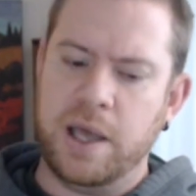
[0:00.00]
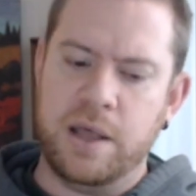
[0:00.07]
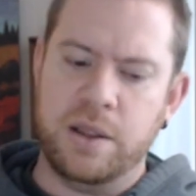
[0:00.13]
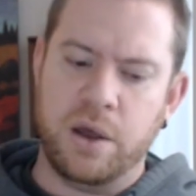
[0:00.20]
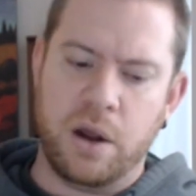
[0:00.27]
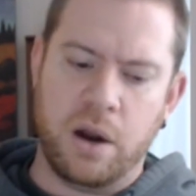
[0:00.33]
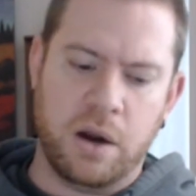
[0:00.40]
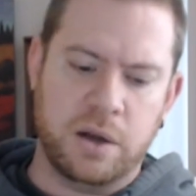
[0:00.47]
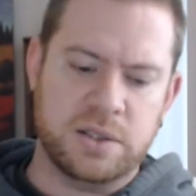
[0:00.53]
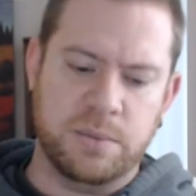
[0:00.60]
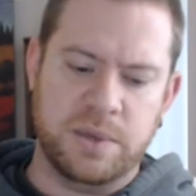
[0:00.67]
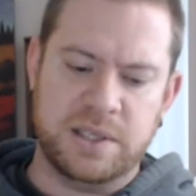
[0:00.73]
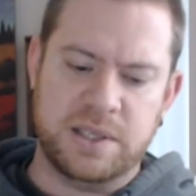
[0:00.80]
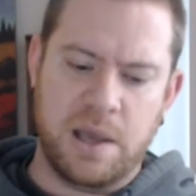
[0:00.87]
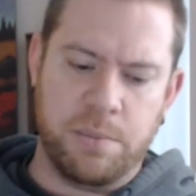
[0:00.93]
and there are some
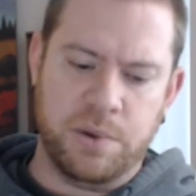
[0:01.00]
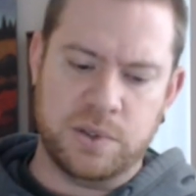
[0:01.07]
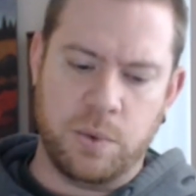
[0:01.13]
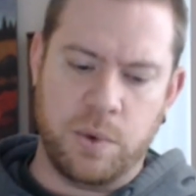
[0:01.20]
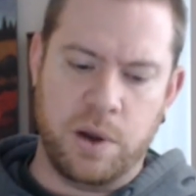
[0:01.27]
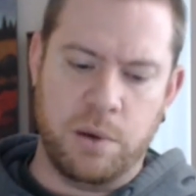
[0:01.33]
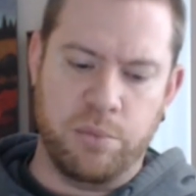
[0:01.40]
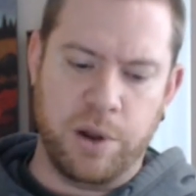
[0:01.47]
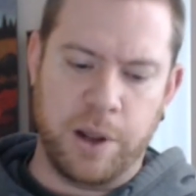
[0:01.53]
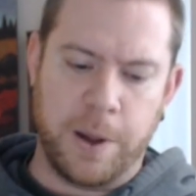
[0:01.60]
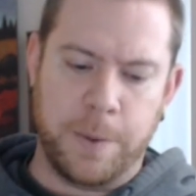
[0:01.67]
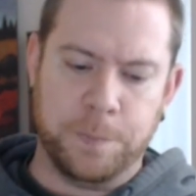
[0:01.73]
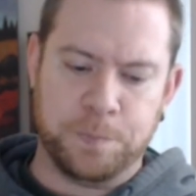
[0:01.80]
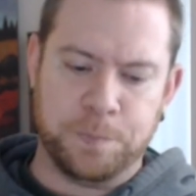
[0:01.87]
examples I want to bring up,